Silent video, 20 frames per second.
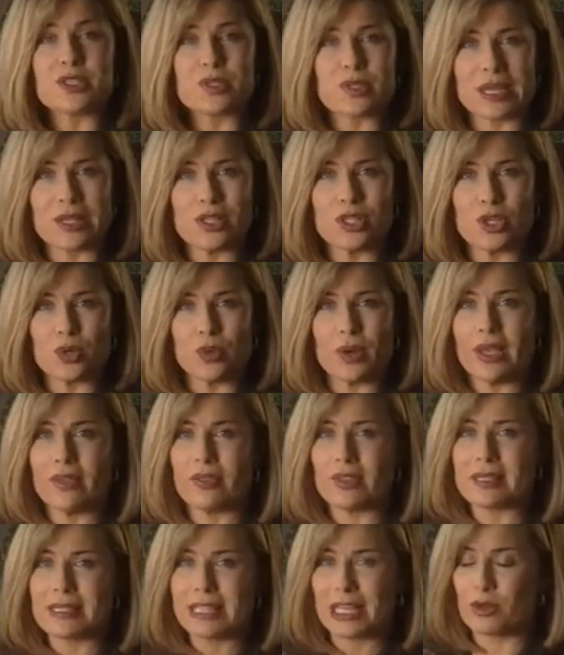A sensor
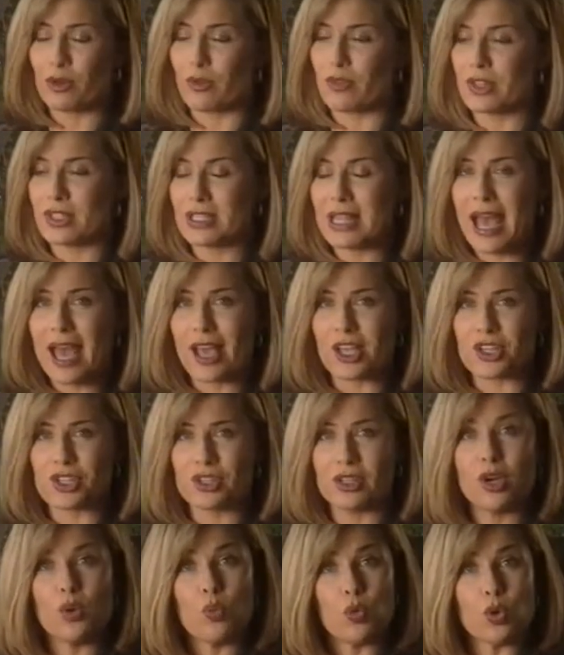in the centre of the
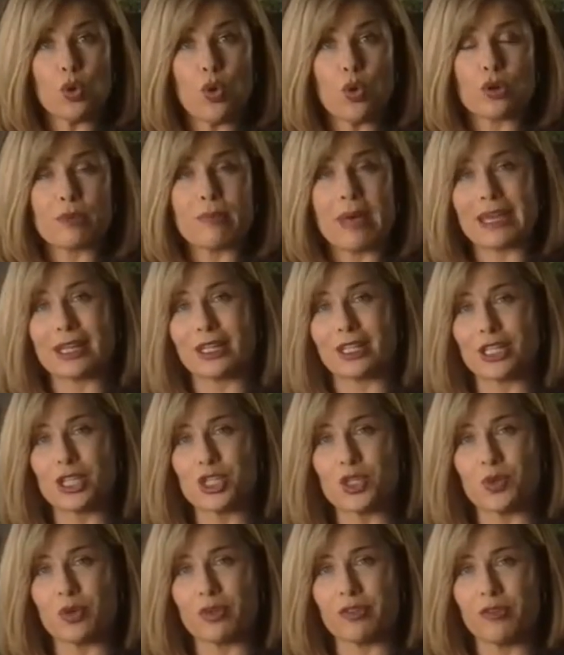dash will
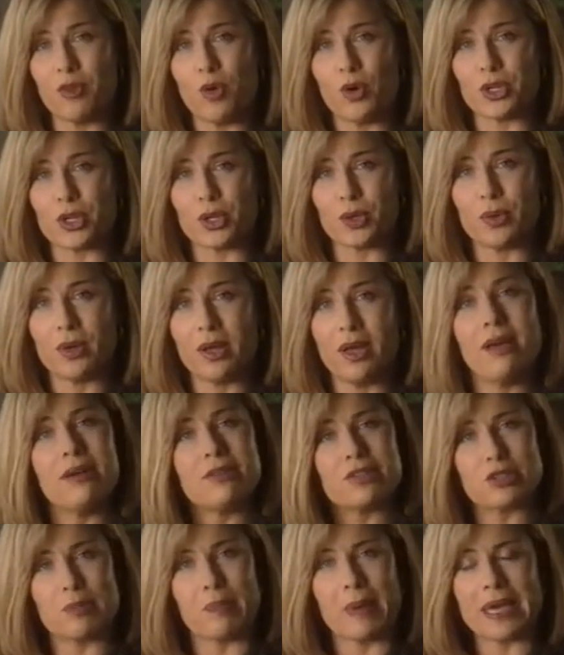automatically do it for you,
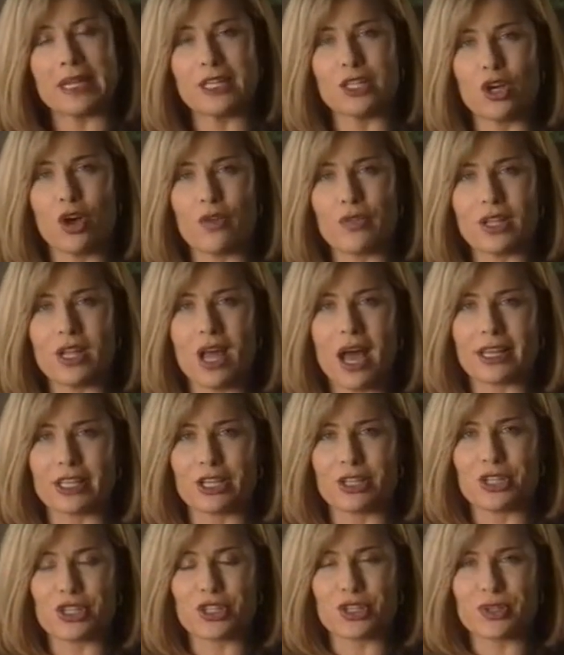depending on the
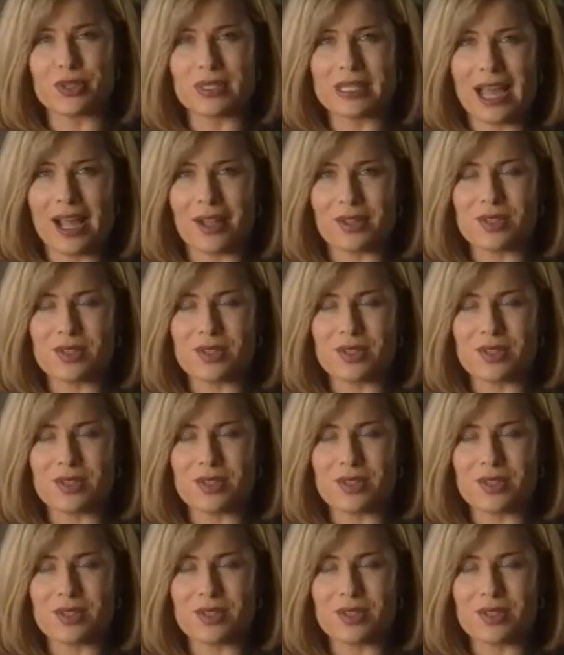light conditions